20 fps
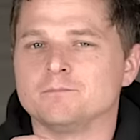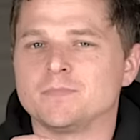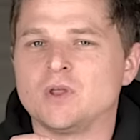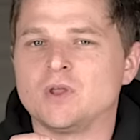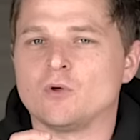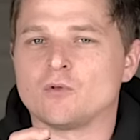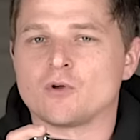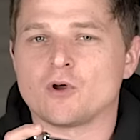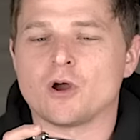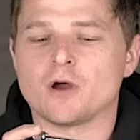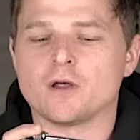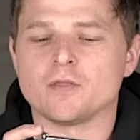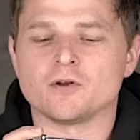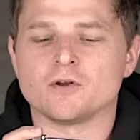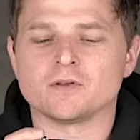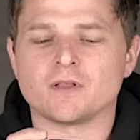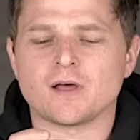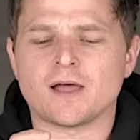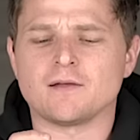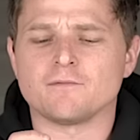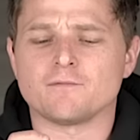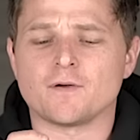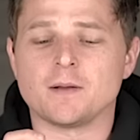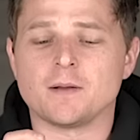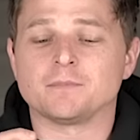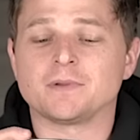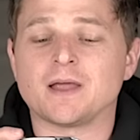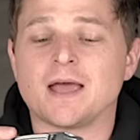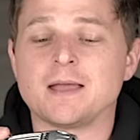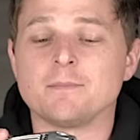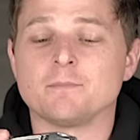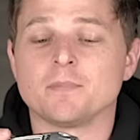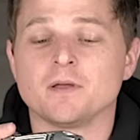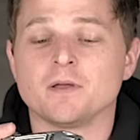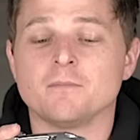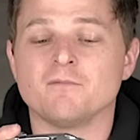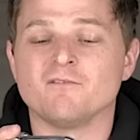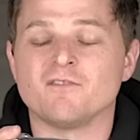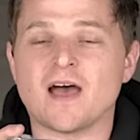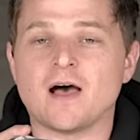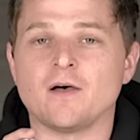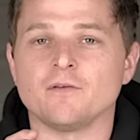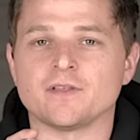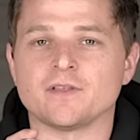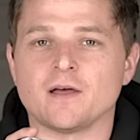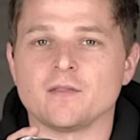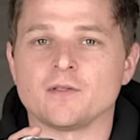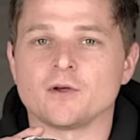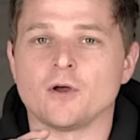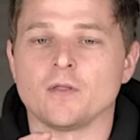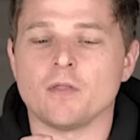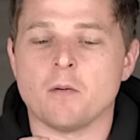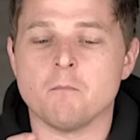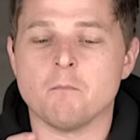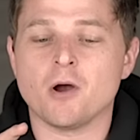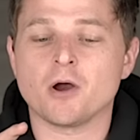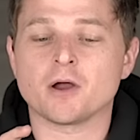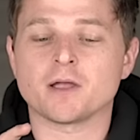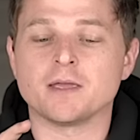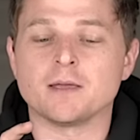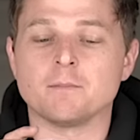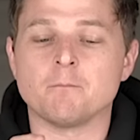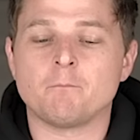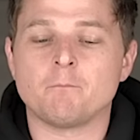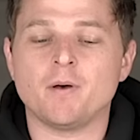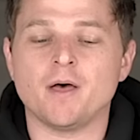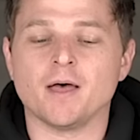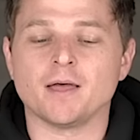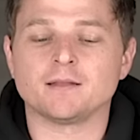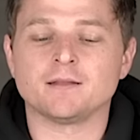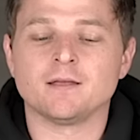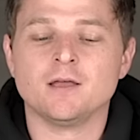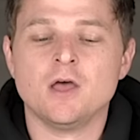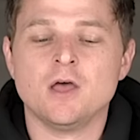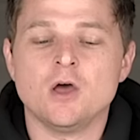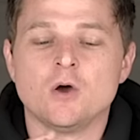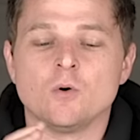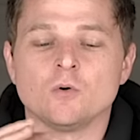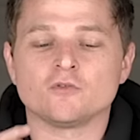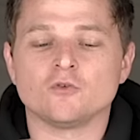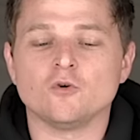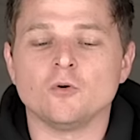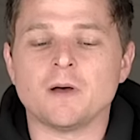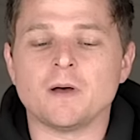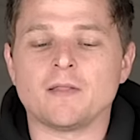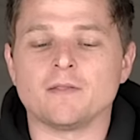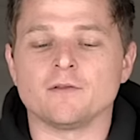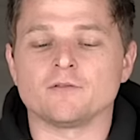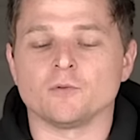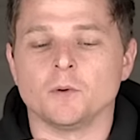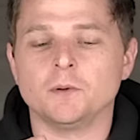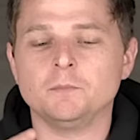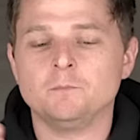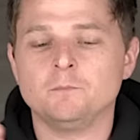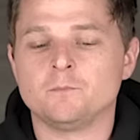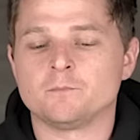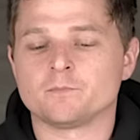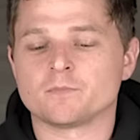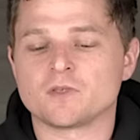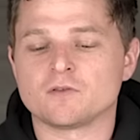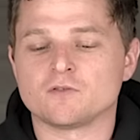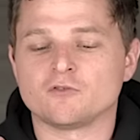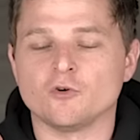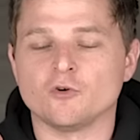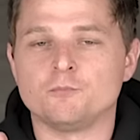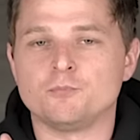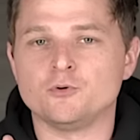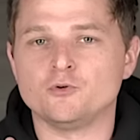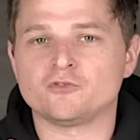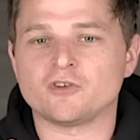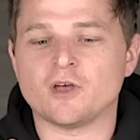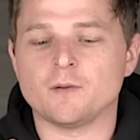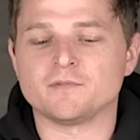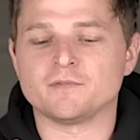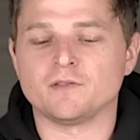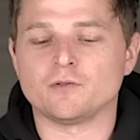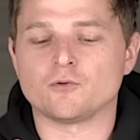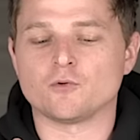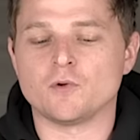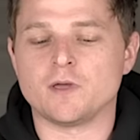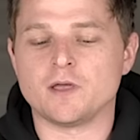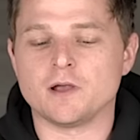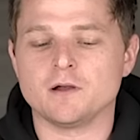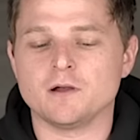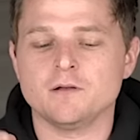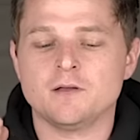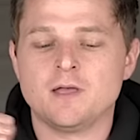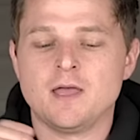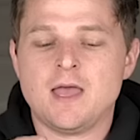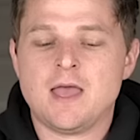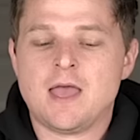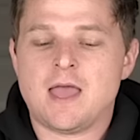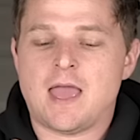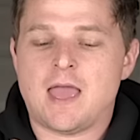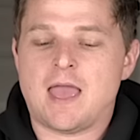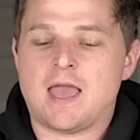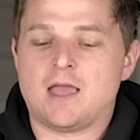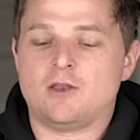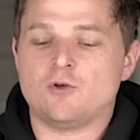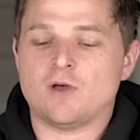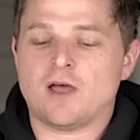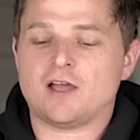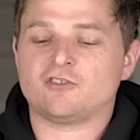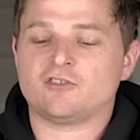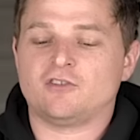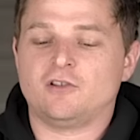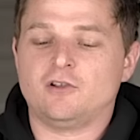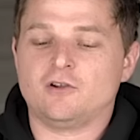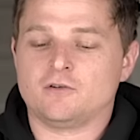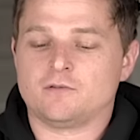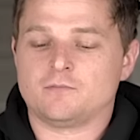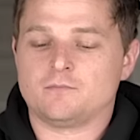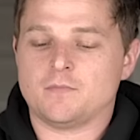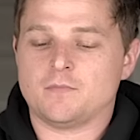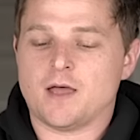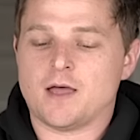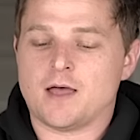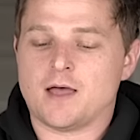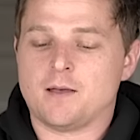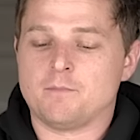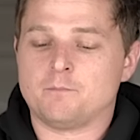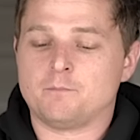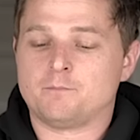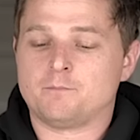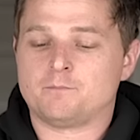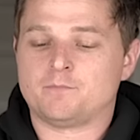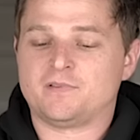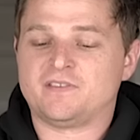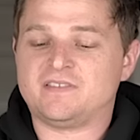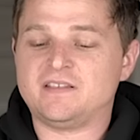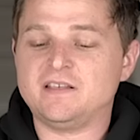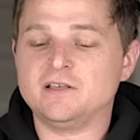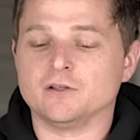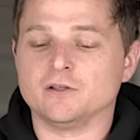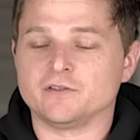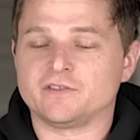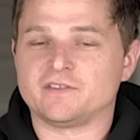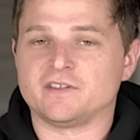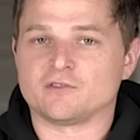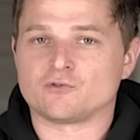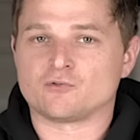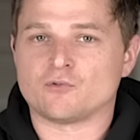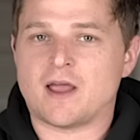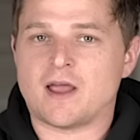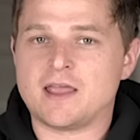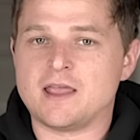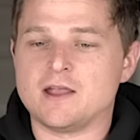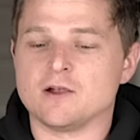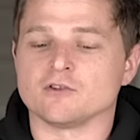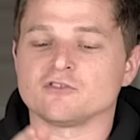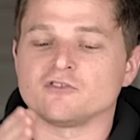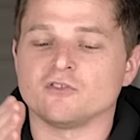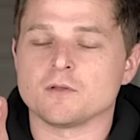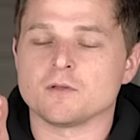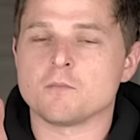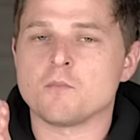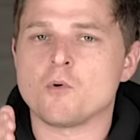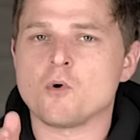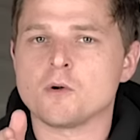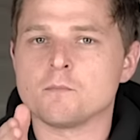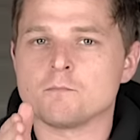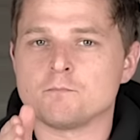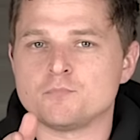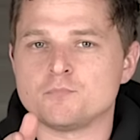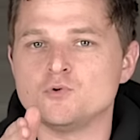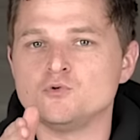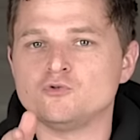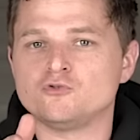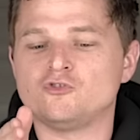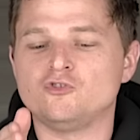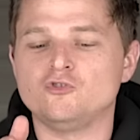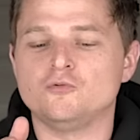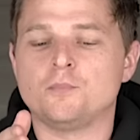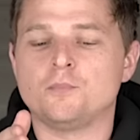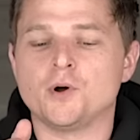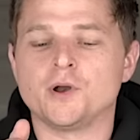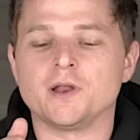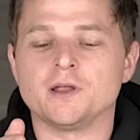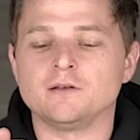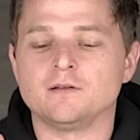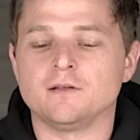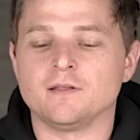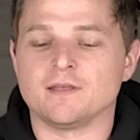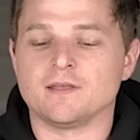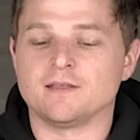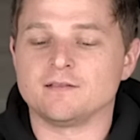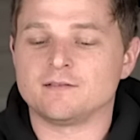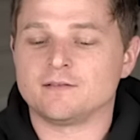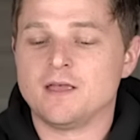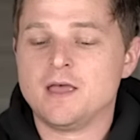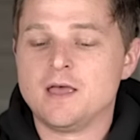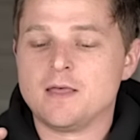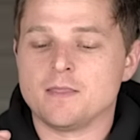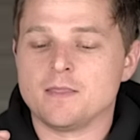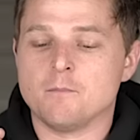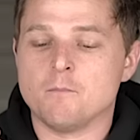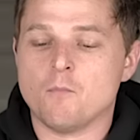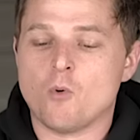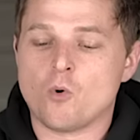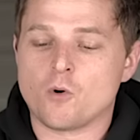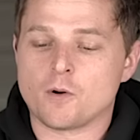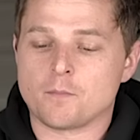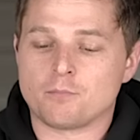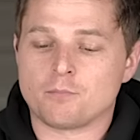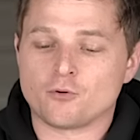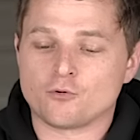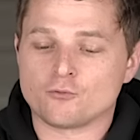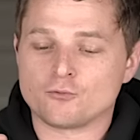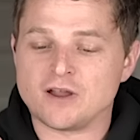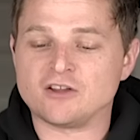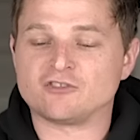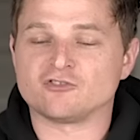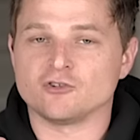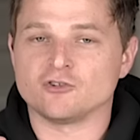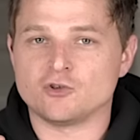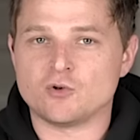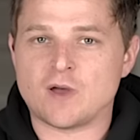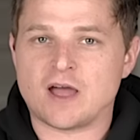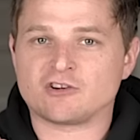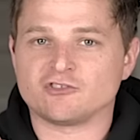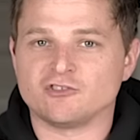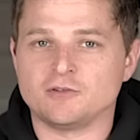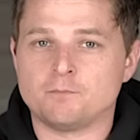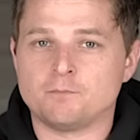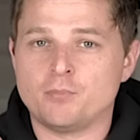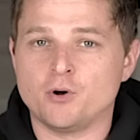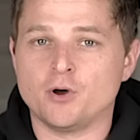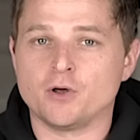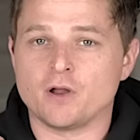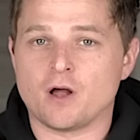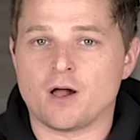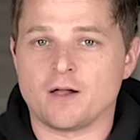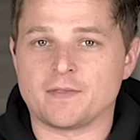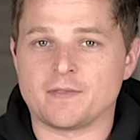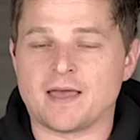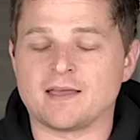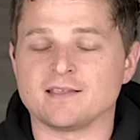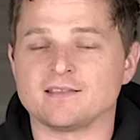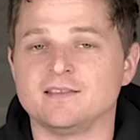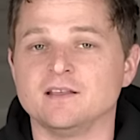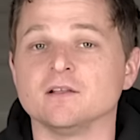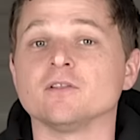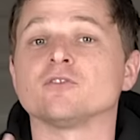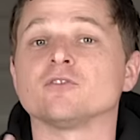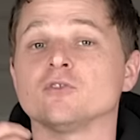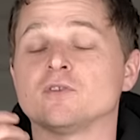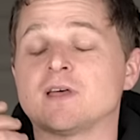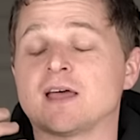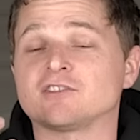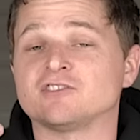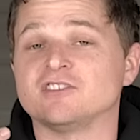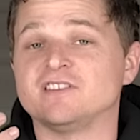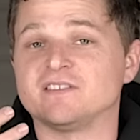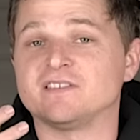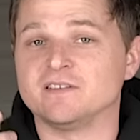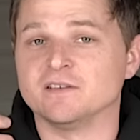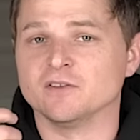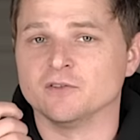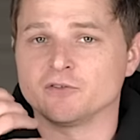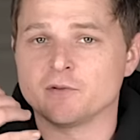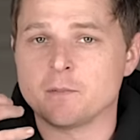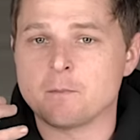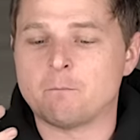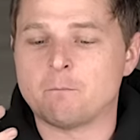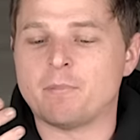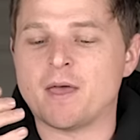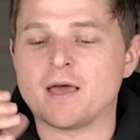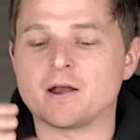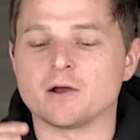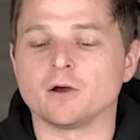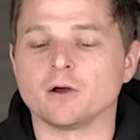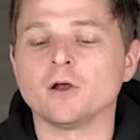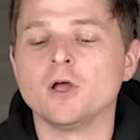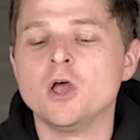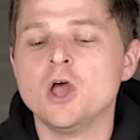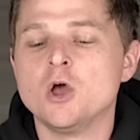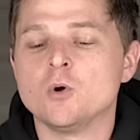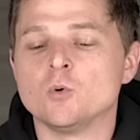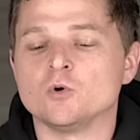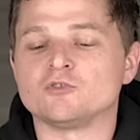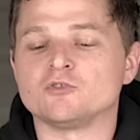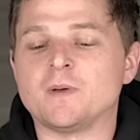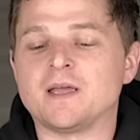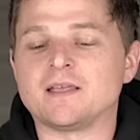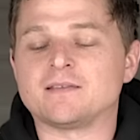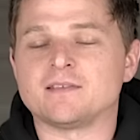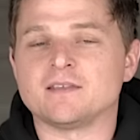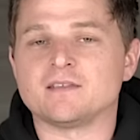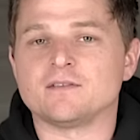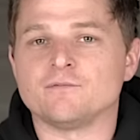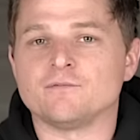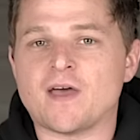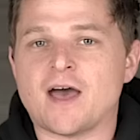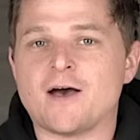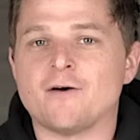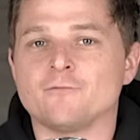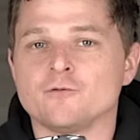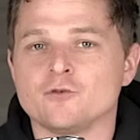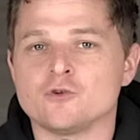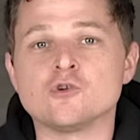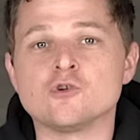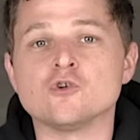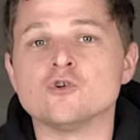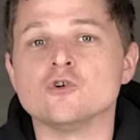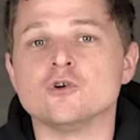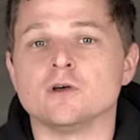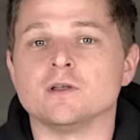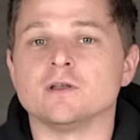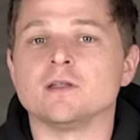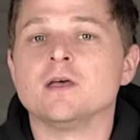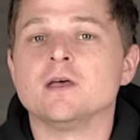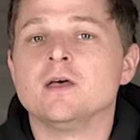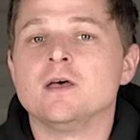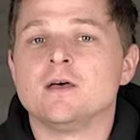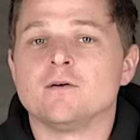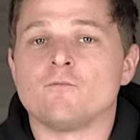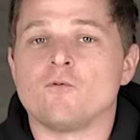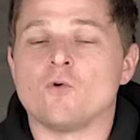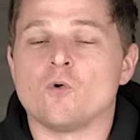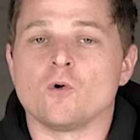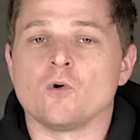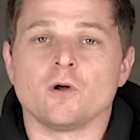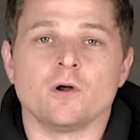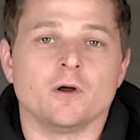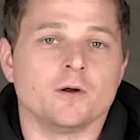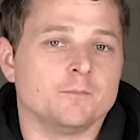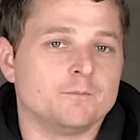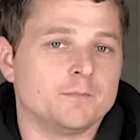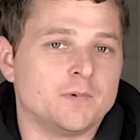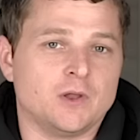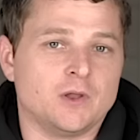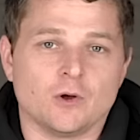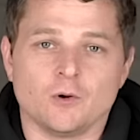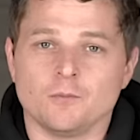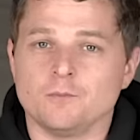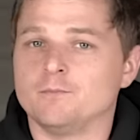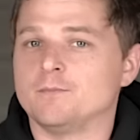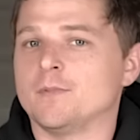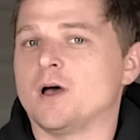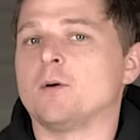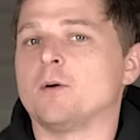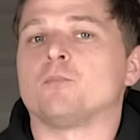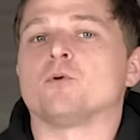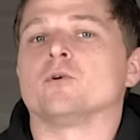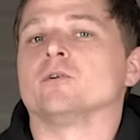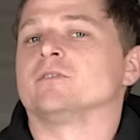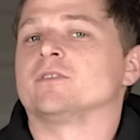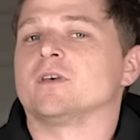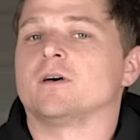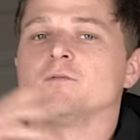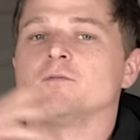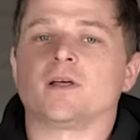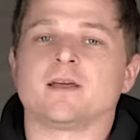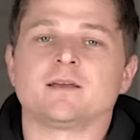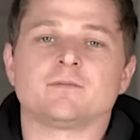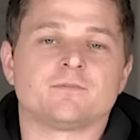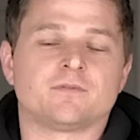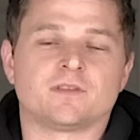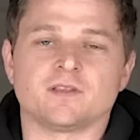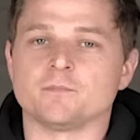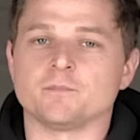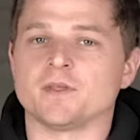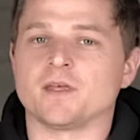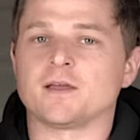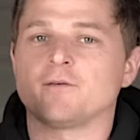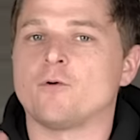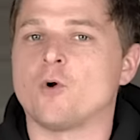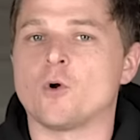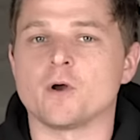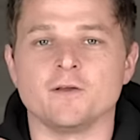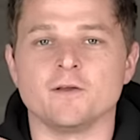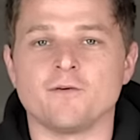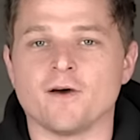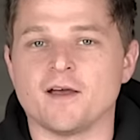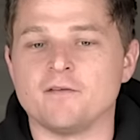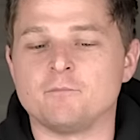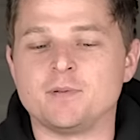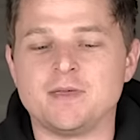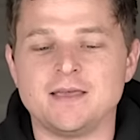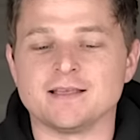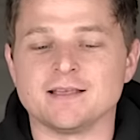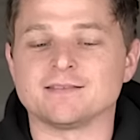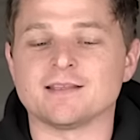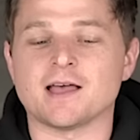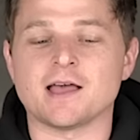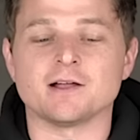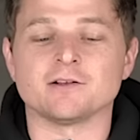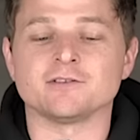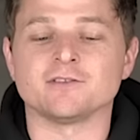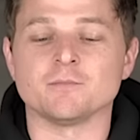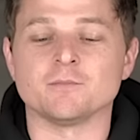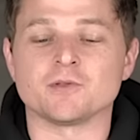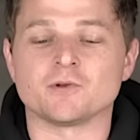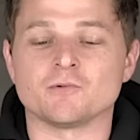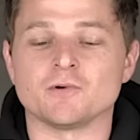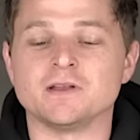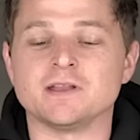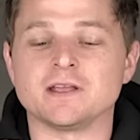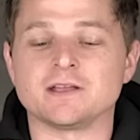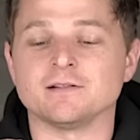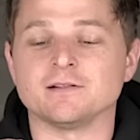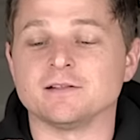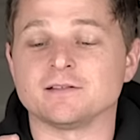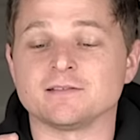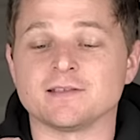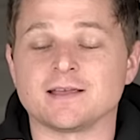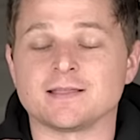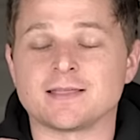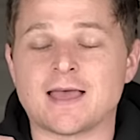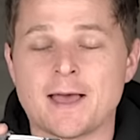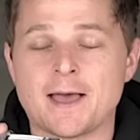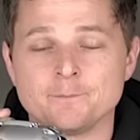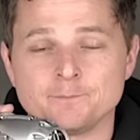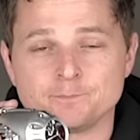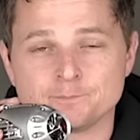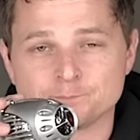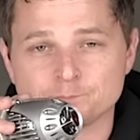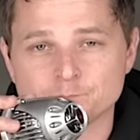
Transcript: you know, there are other diaphragm type valves out there on the market, but what's cool about this one, so boost comes in through here, and you actually, your seal sits right here. So the more boost you put into this, the more pressure you actually put on that seal, and so it actually seals better, which makes this valve good for, you know, upwards of like something like 45 PSI or something ridiculous like that.